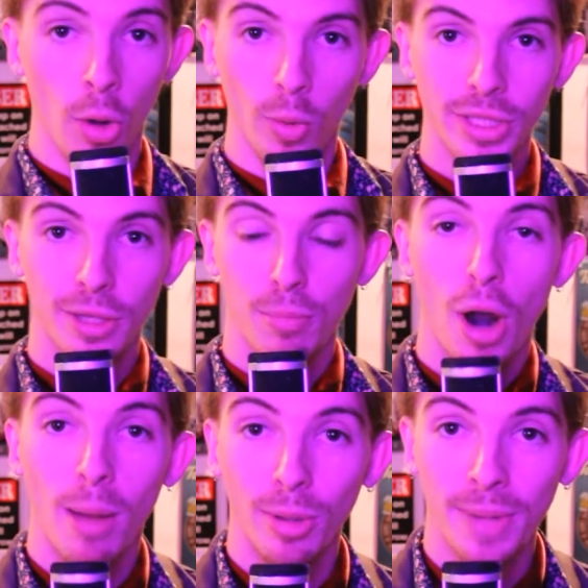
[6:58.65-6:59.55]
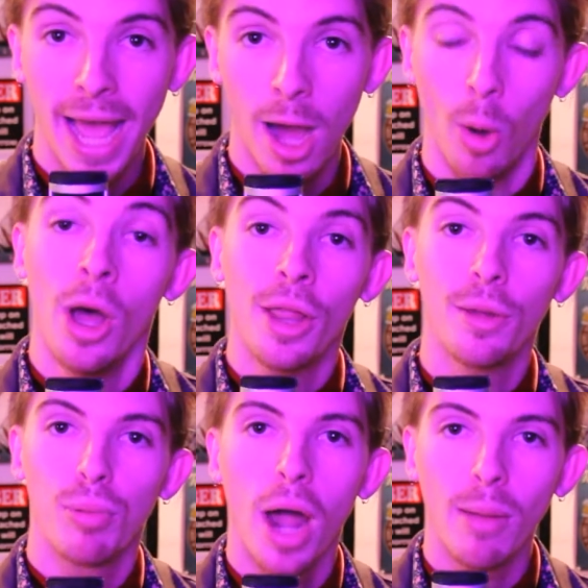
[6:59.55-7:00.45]
What's the problem now?
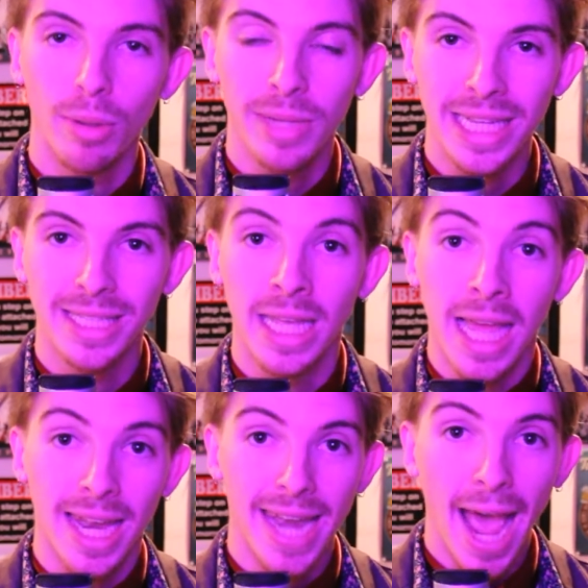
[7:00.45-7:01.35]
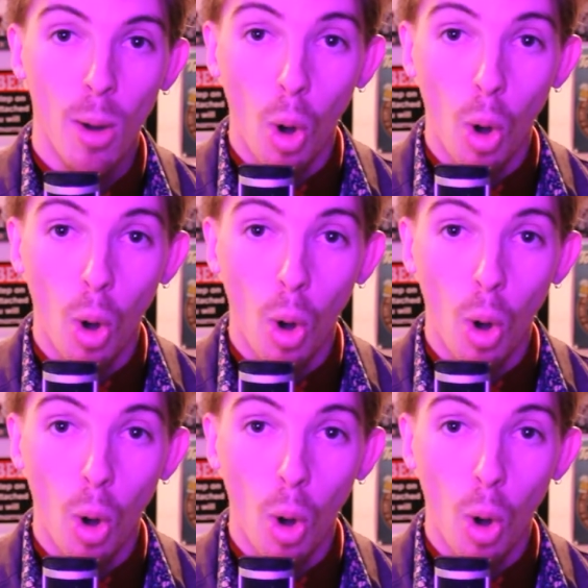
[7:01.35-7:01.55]
The problem is now